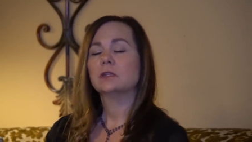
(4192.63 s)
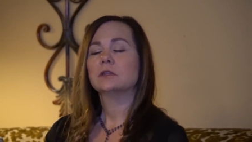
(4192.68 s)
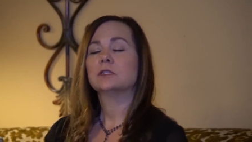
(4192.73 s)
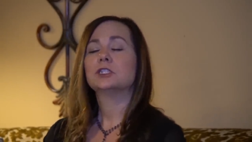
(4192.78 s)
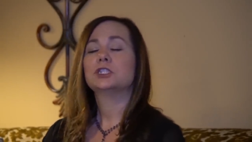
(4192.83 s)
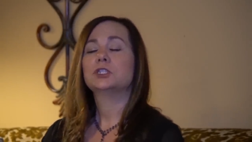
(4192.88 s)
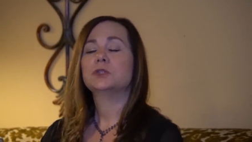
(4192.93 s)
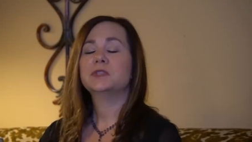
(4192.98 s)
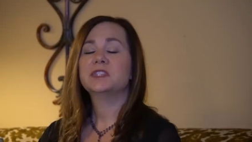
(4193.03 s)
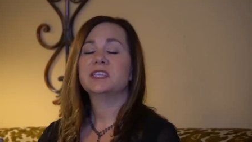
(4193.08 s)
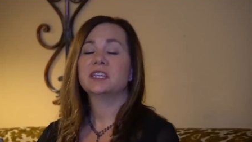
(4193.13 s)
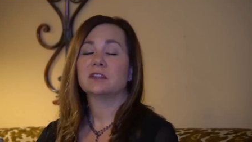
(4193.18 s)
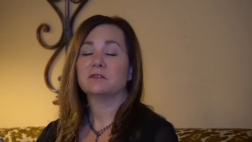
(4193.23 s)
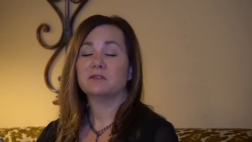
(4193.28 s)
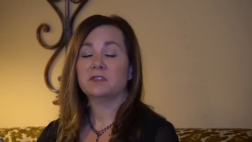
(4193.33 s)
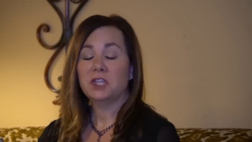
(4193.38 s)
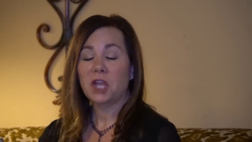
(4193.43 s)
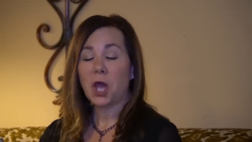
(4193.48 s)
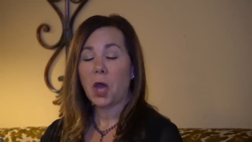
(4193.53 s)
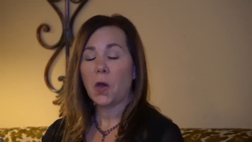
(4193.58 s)
The choosing
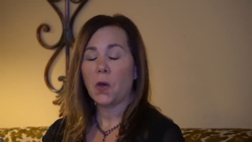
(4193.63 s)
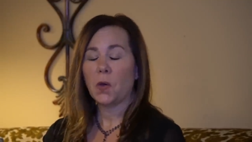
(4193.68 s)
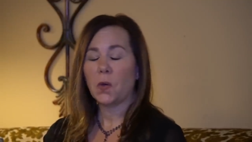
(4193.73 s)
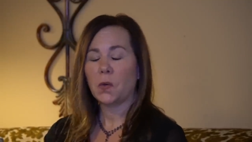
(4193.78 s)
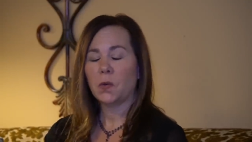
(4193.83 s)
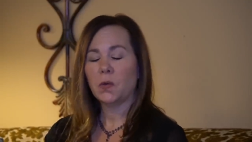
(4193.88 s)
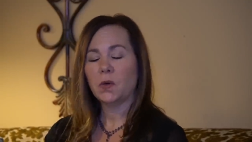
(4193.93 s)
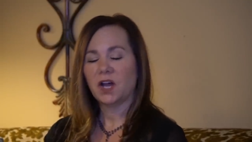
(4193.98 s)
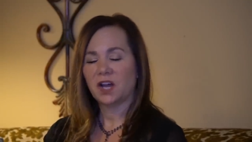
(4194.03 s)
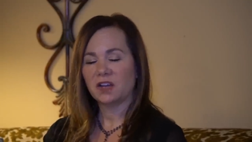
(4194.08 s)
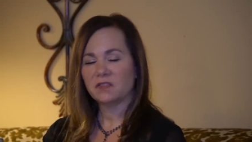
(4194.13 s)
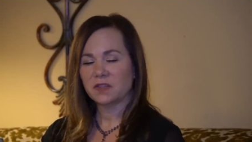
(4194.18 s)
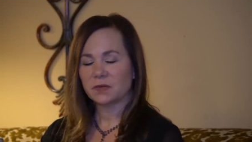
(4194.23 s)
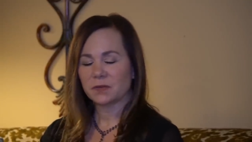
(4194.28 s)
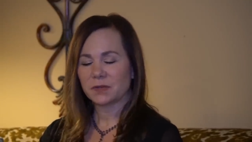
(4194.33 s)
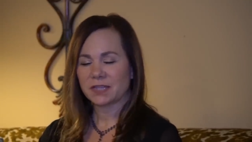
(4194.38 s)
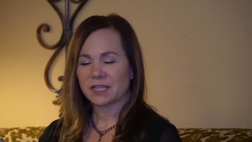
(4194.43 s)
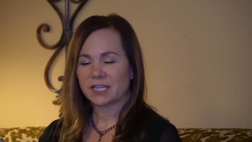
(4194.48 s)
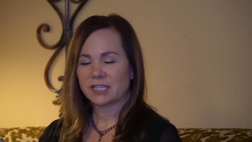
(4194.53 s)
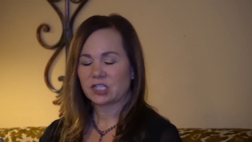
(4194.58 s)
of no of the
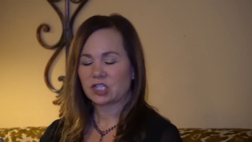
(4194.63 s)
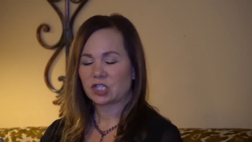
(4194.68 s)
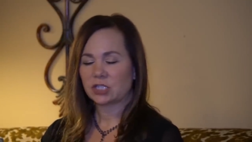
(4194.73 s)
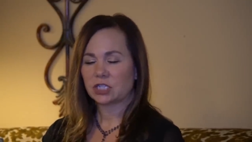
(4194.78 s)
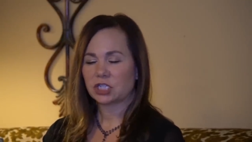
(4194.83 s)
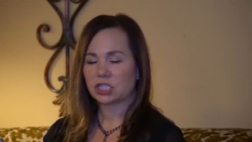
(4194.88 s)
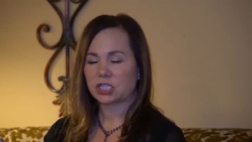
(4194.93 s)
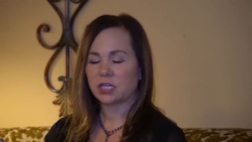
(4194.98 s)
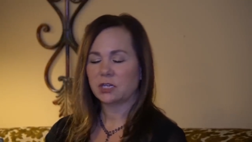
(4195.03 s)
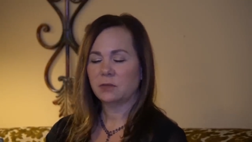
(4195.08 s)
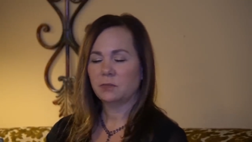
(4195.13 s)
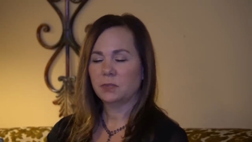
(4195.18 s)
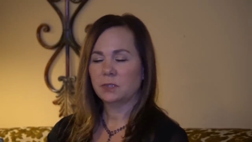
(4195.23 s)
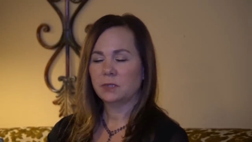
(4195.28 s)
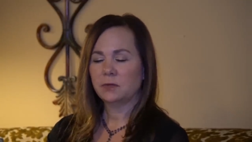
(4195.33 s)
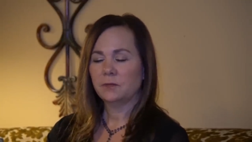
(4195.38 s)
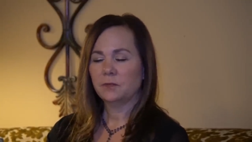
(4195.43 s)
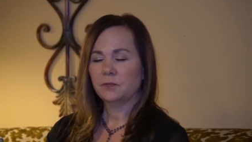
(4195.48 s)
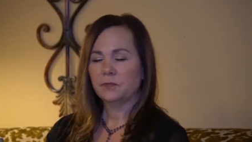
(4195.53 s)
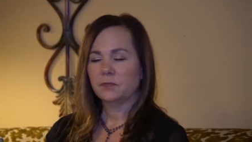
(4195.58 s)
relationship
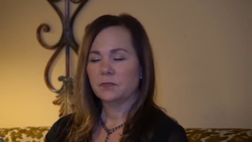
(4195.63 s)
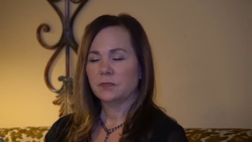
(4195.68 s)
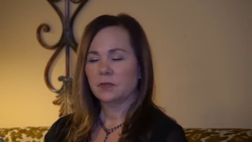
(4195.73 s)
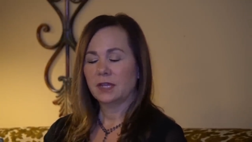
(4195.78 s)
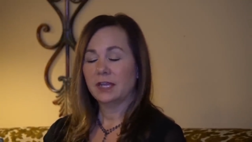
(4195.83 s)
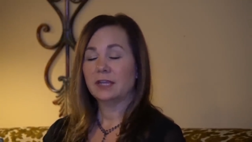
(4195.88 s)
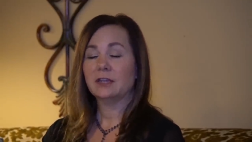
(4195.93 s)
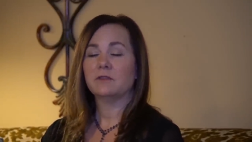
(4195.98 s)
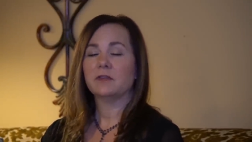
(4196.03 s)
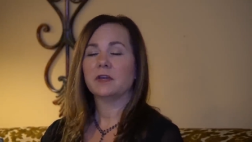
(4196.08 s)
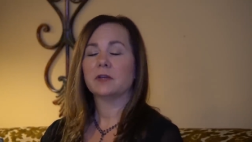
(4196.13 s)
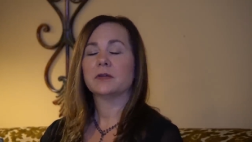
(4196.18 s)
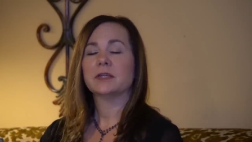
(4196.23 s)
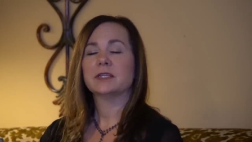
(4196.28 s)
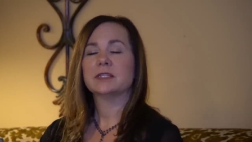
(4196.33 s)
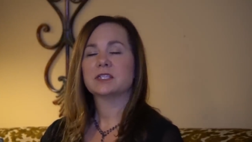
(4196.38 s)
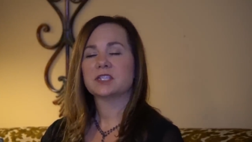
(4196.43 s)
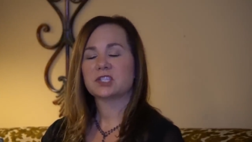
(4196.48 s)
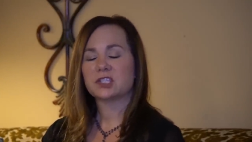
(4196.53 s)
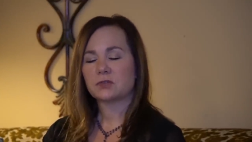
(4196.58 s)
in a very
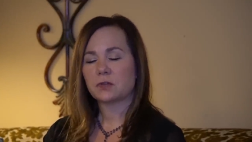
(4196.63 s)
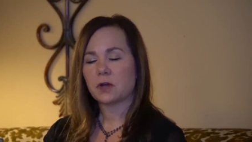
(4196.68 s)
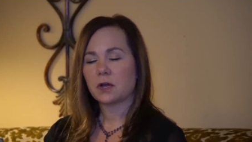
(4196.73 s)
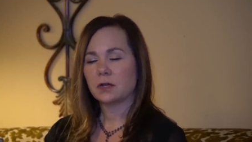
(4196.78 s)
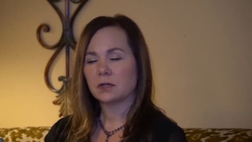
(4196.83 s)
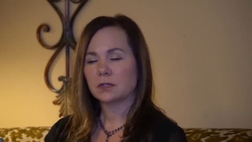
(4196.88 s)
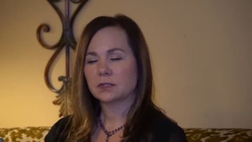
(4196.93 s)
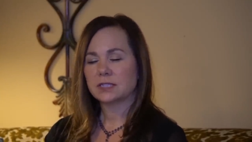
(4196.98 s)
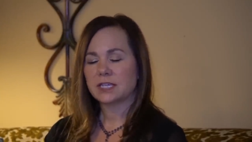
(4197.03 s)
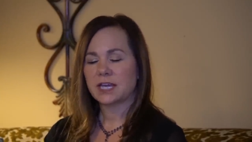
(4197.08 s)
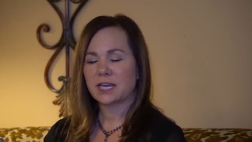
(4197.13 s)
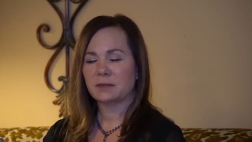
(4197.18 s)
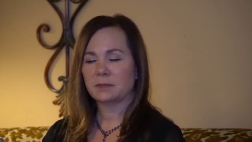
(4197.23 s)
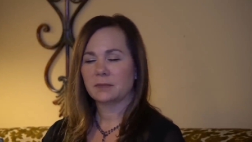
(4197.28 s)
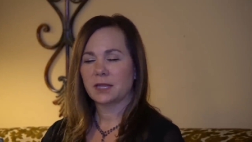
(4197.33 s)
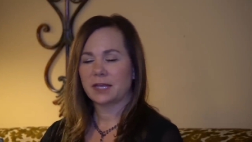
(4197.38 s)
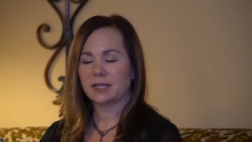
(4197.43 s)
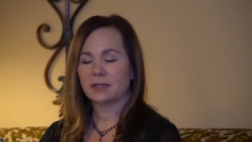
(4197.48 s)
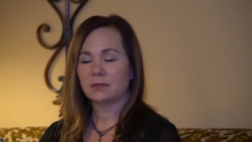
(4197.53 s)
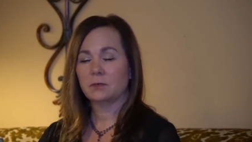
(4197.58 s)
strong
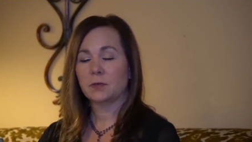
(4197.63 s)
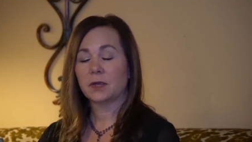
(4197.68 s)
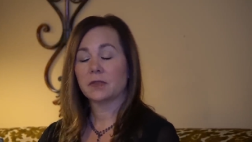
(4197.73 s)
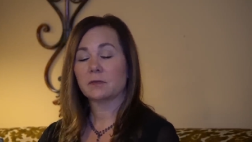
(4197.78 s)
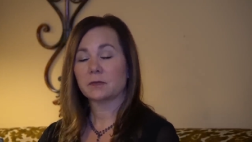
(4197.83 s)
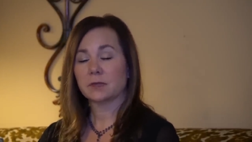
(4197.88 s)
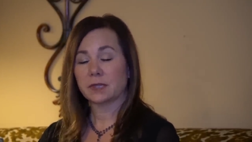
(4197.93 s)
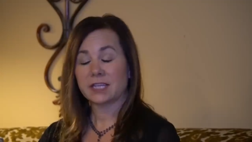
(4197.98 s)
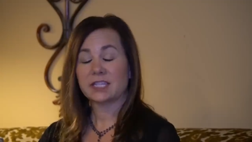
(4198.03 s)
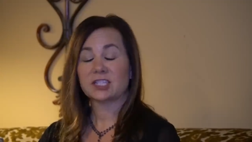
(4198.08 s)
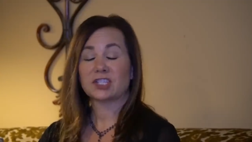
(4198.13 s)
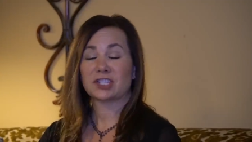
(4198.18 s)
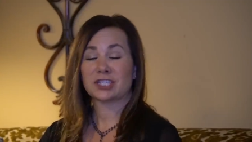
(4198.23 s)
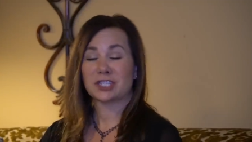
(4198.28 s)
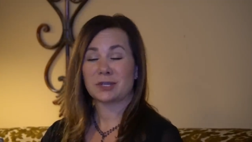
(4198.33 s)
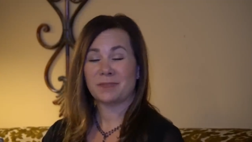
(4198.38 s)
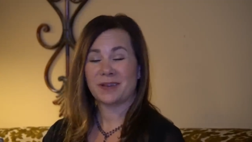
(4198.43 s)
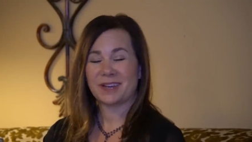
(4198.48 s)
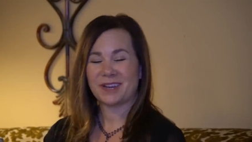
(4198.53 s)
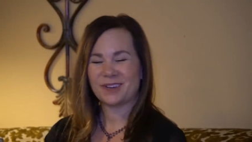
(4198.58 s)
timeline where the
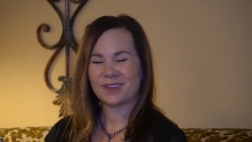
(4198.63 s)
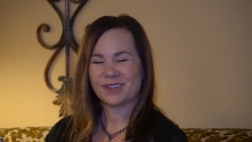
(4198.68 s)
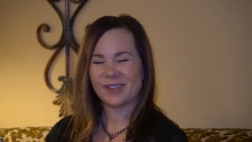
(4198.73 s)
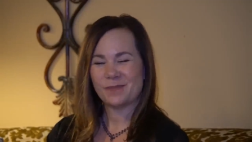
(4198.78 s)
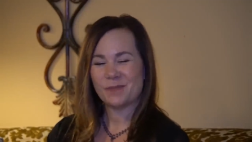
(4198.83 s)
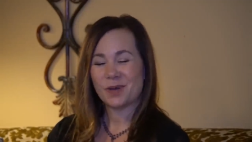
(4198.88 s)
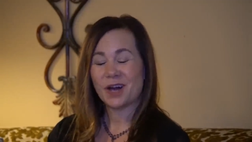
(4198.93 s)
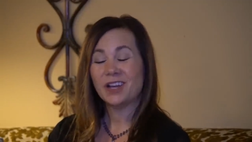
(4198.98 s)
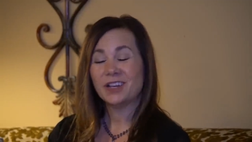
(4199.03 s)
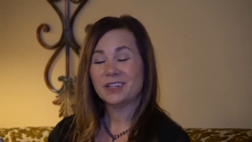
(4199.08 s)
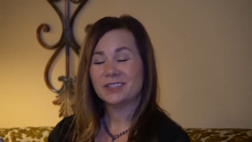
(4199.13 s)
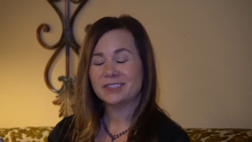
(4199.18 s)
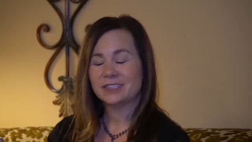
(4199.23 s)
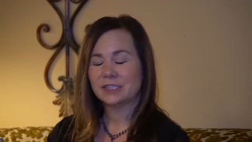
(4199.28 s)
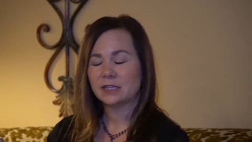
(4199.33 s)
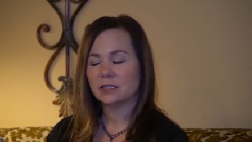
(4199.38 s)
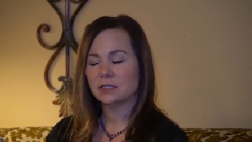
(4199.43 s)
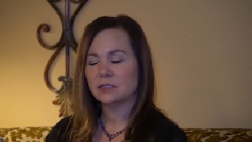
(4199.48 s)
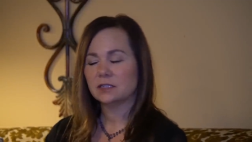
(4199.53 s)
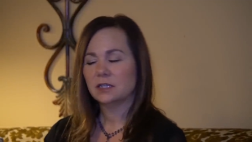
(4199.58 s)
relationship had already
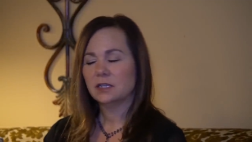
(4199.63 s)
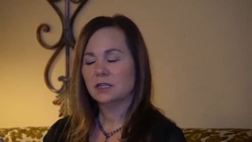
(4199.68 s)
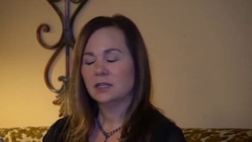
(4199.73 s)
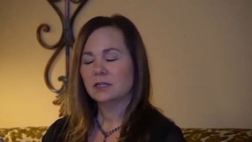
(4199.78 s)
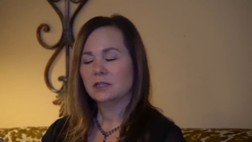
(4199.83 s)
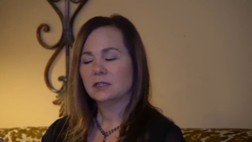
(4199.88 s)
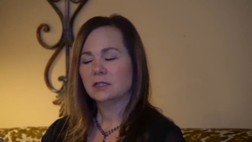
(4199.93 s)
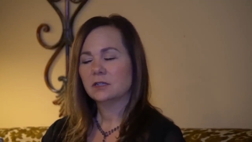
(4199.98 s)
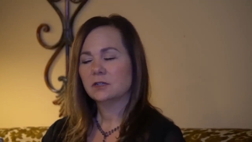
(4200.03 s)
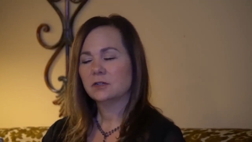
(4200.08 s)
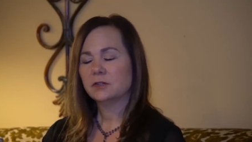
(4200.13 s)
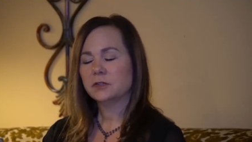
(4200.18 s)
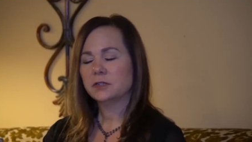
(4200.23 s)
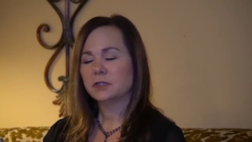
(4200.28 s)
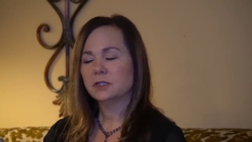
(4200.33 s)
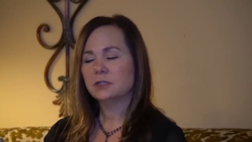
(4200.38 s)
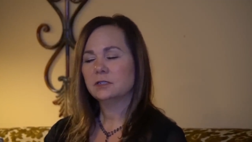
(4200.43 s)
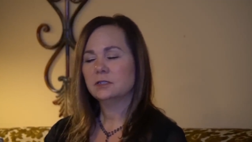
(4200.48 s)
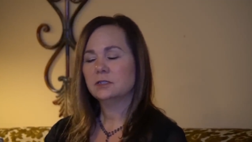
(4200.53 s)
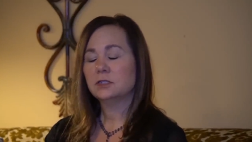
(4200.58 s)
bonded
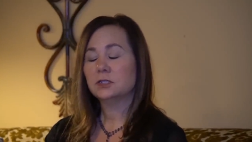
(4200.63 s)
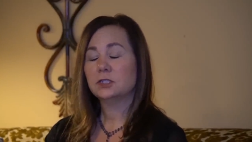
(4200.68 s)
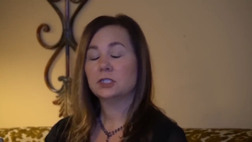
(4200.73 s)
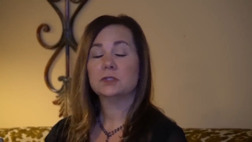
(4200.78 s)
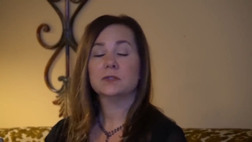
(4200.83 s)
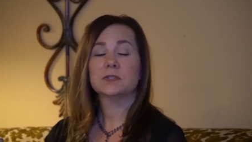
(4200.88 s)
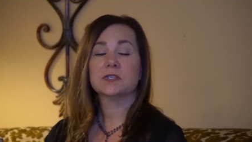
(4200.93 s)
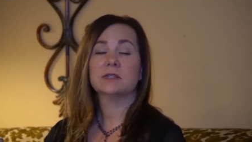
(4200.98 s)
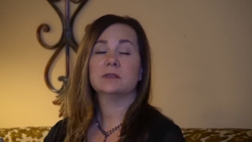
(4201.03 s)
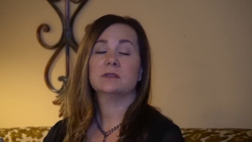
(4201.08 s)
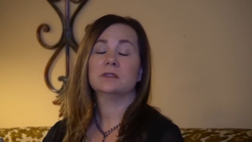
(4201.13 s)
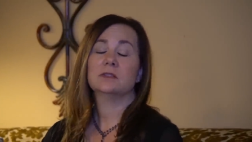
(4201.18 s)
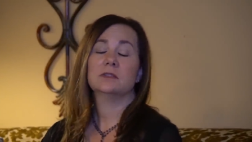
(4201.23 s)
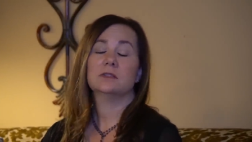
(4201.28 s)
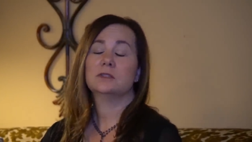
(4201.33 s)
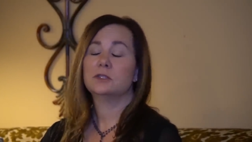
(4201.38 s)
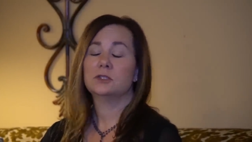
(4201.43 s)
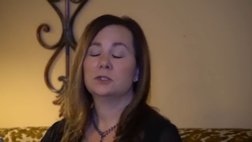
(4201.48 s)
could choose a,